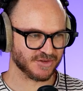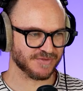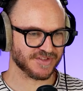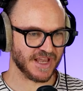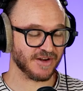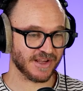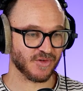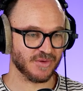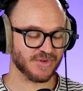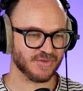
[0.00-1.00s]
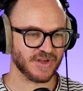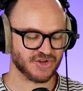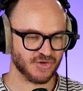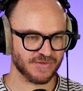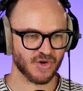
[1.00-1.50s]
to have, and I agree with you, they
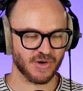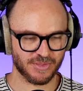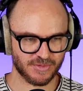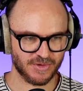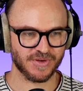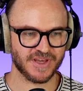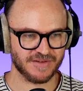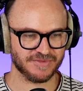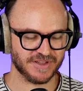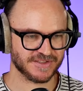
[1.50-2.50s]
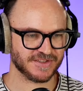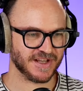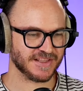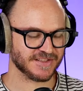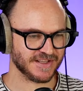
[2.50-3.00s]
should have gone through the KEV list
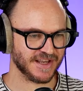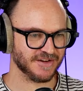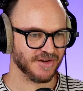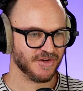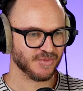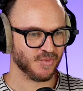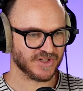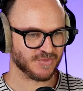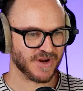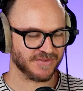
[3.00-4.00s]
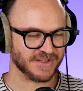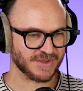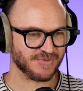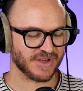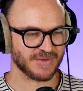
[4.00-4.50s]
and said which one of
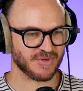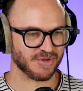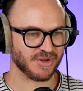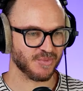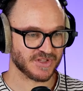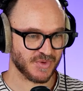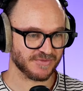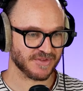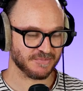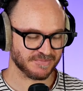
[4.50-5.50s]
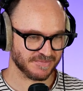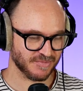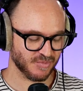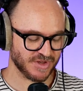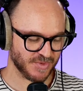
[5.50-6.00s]
these are forgivable and which one
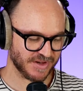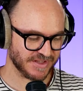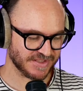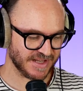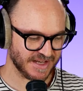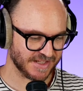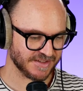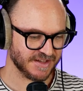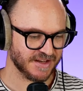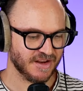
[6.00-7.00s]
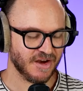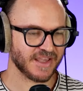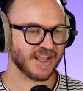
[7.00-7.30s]
of these aren't. I can